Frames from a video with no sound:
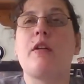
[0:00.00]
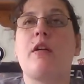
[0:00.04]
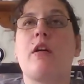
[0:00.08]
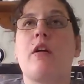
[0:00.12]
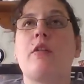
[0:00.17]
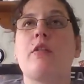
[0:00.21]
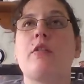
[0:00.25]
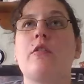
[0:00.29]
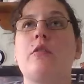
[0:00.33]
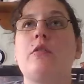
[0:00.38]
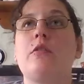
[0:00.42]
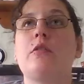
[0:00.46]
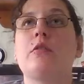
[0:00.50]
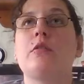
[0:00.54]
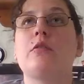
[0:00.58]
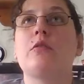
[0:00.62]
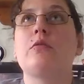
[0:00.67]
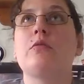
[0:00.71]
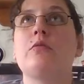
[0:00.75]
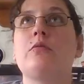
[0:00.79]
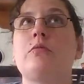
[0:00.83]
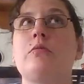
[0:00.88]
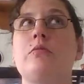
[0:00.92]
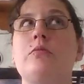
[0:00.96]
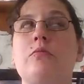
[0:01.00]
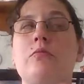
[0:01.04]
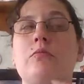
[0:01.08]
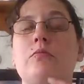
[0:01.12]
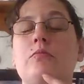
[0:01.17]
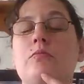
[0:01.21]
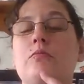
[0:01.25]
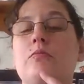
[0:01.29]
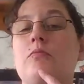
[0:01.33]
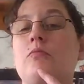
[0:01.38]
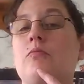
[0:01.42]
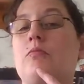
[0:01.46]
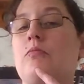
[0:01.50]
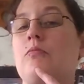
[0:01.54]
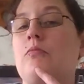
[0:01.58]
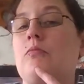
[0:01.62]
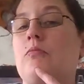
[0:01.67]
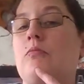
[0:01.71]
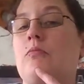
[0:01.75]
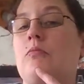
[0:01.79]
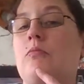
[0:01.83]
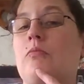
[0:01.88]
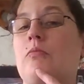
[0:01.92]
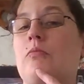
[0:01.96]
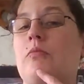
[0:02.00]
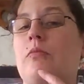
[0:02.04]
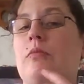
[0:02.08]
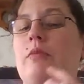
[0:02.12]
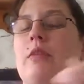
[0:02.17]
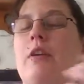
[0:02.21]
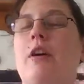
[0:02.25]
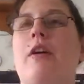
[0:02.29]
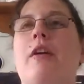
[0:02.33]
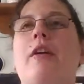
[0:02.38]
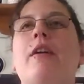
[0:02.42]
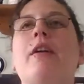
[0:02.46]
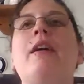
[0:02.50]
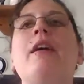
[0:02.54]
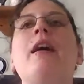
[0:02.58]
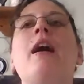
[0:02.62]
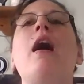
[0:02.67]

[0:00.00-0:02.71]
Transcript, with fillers: although... No.